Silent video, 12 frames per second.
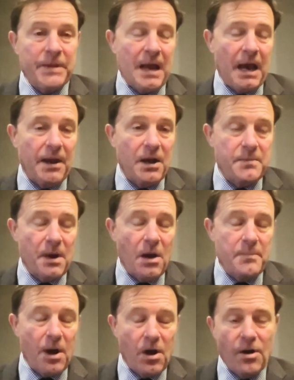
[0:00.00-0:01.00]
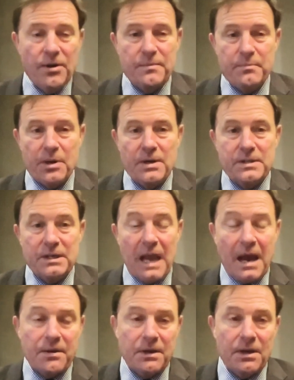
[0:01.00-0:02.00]
And I'm heartened by the
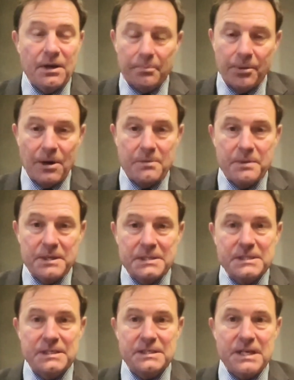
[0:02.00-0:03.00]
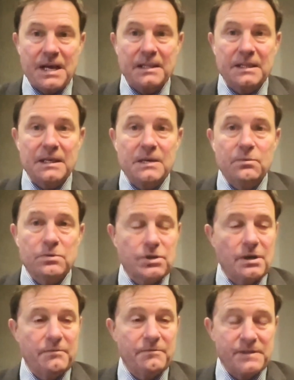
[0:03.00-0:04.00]
outgoing Prime Minister saying that he will
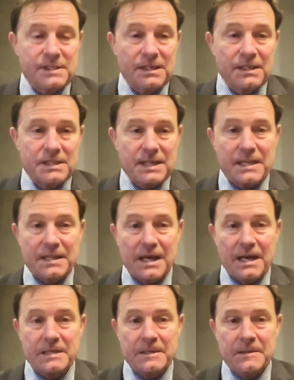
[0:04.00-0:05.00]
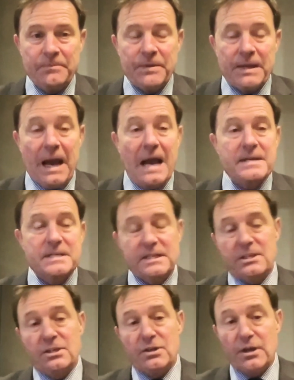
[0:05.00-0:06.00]
try and facilitate that. And,
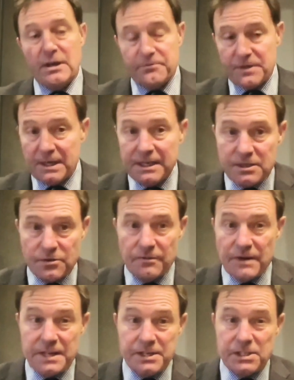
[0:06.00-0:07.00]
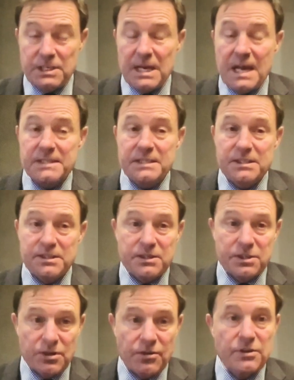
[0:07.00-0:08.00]
if the leader of HTS is
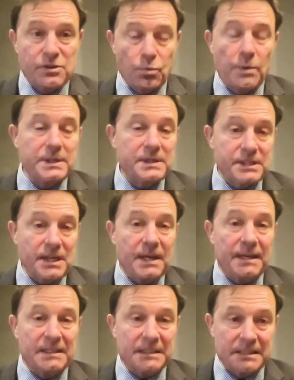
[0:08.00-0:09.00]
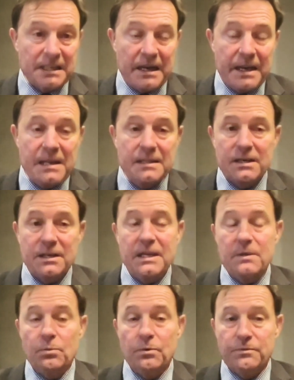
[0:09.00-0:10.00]
as good as what he's saying today, that
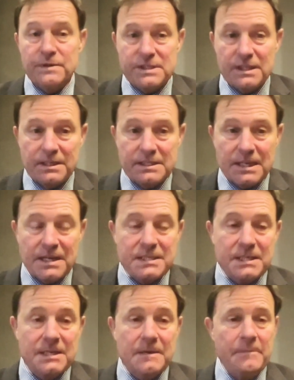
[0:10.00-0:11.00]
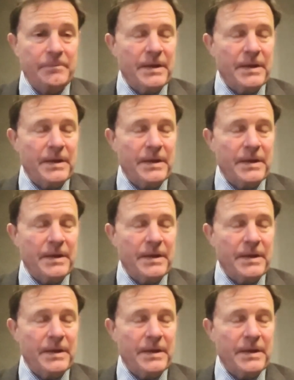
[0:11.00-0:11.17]
he will facilitate it.